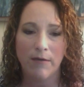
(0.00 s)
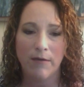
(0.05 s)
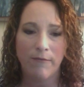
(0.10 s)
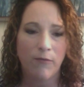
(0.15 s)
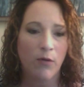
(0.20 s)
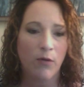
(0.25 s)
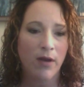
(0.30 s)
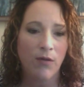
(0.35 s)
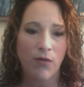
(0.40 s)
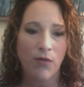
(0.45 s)

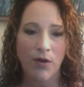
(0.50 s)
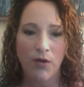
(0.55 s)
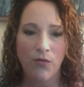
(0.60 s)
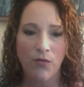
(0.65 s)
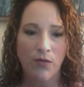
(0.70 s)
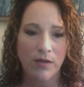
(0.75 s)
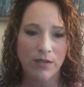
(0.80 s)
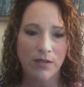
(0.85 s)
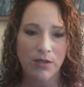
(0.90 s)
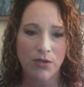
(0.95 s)
for anyone who
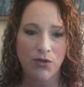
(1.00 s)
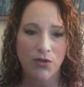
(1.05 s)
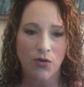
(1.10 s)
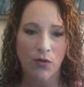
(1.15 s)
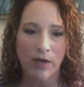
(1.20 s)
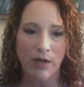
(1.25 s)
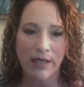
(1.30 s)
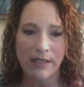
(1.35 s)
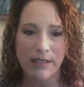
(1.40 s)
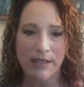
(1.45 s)
wants to
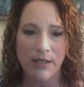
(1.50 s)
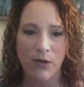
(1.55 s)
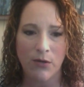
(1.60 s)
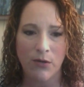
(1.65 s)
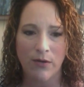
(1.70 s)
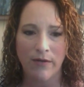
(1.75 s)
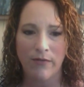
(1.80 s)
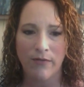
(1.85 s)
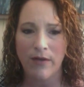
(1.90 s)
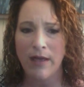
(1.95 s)
join. So
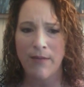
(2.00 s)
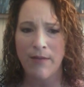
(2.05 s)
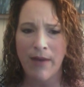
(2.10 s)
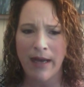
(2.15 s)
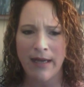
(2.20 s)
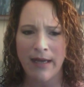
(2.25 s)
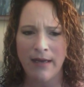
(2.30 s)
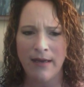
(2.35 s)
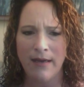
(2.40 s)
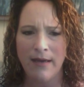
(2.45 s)
if
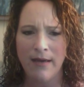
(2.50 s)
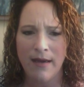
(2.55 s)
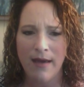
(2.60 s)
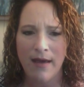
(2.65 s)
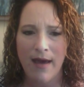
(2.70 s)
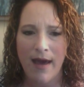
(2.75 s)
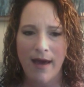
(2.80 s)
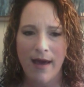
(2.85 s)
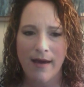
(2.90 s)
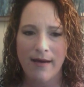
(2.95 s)
anybody
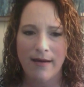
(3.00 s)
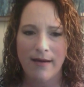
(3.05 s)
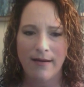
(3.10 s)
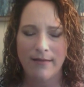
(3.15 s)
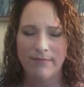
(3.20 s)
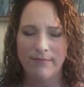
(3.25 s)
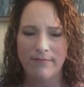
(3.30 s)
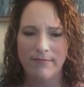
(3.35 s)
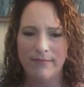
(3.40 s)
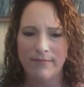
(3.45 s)

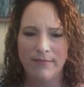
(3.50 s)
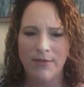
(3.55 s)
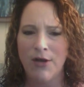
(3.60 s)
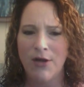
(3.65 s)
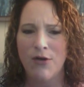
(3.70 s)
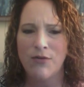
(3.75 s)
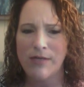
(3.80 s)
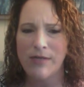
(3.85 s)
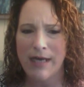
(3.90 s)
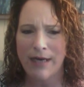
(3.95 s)

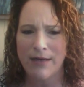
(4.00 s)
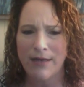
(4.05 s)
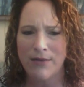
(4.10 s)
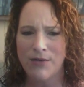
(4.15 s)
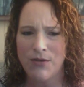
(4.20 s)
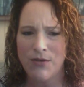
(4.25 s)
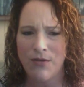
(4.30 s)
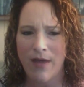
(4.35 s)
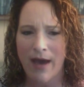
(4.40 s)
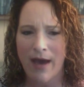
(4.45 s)
knows how to
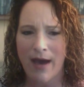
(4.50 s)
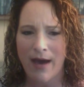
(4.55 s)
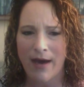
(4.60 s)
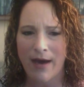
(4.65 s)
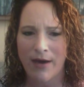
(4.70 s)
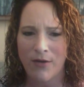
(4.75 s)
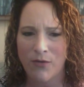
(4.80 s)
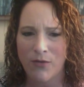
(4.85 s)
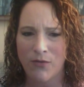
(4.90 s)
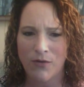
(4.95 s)
do
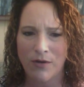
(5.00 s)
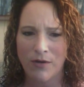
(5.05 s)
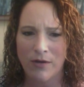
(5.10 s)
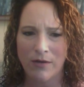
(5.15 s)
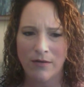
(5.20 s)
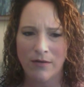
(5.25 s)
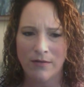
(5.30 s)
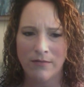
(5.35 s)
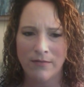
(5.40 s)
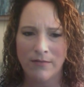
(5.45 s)
that,
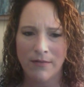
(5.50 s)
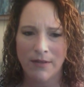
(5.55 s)
or